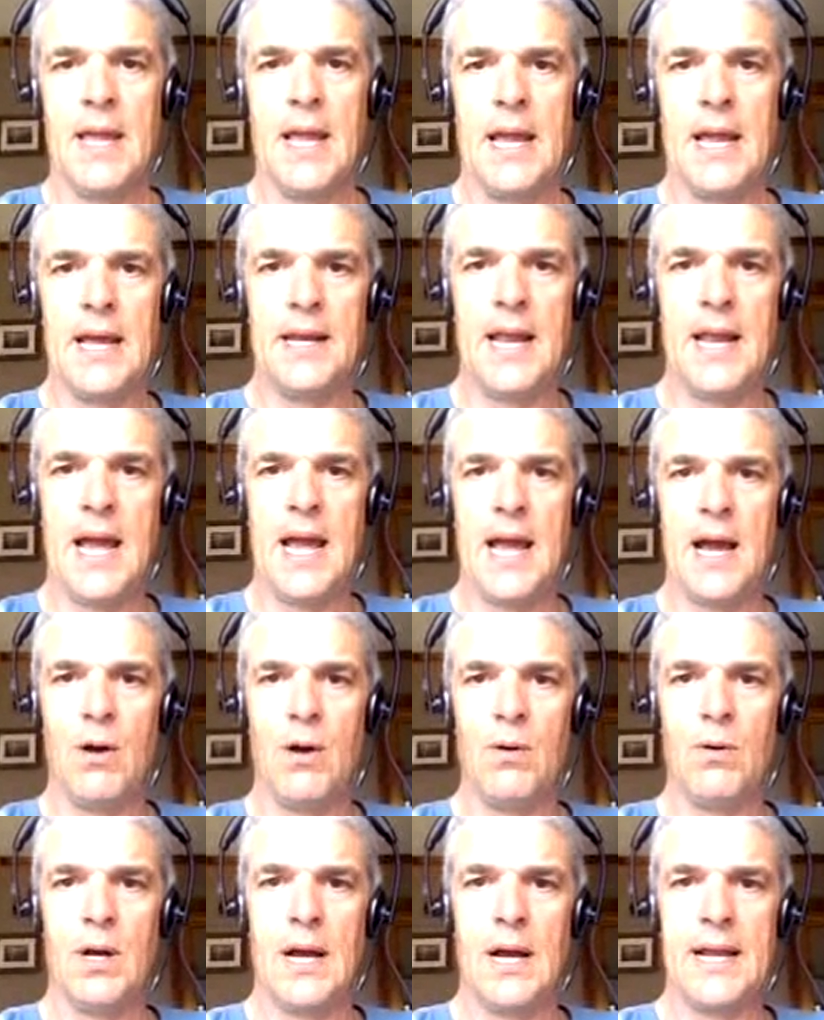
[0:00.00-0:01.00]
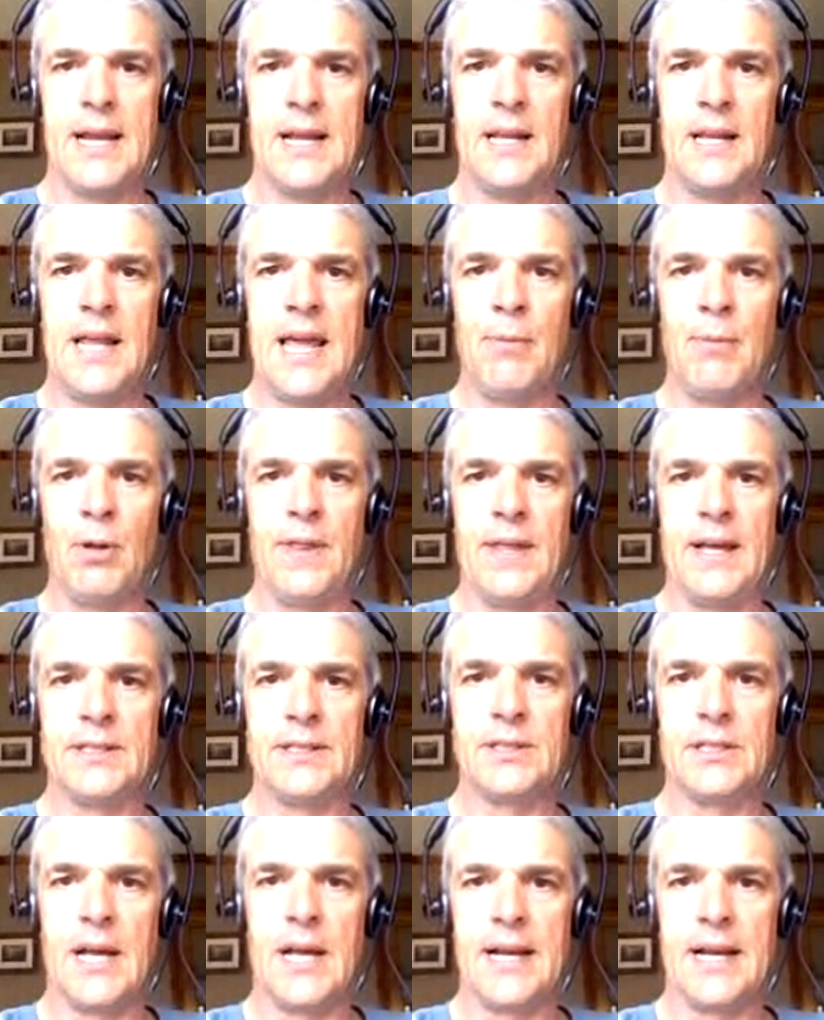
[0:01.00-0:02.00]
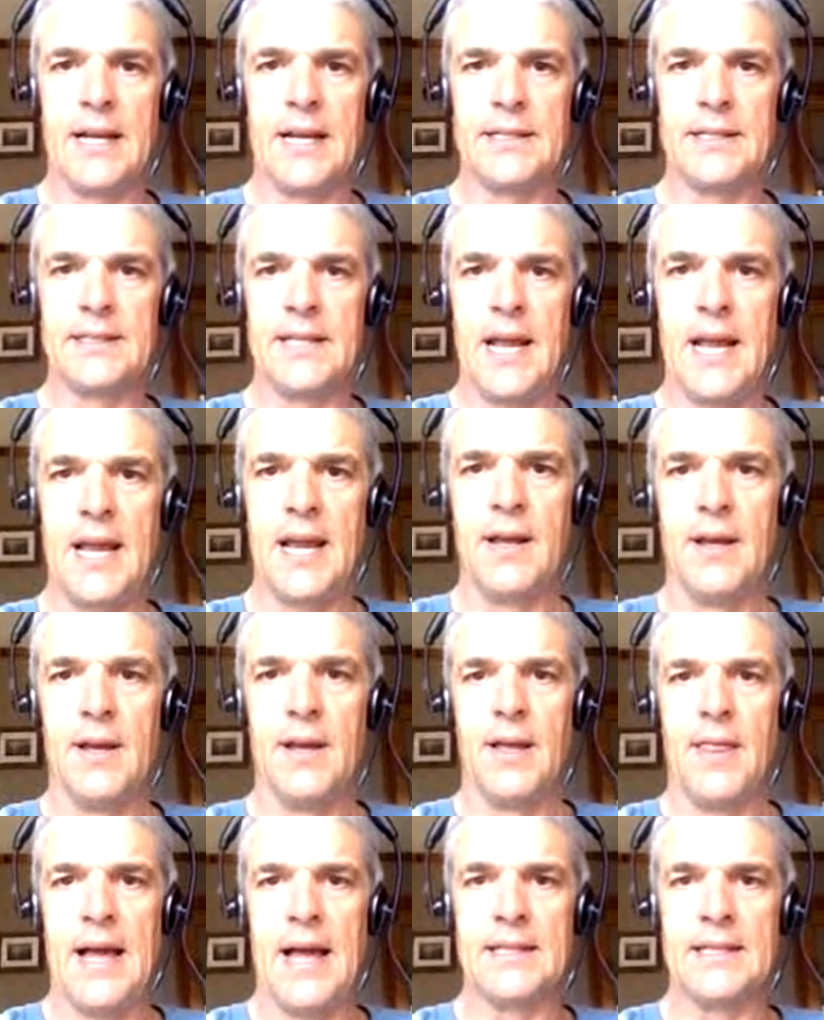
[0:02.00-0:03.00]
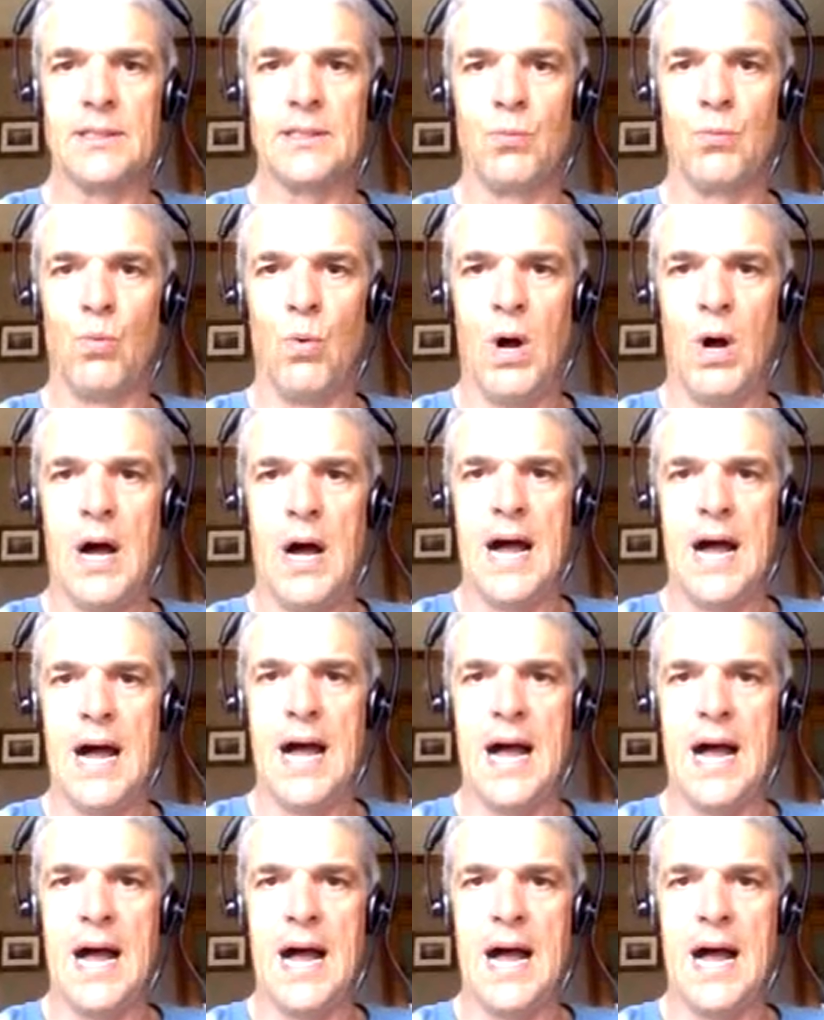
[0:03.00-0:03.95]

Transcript: And now I can label this. I can say that's y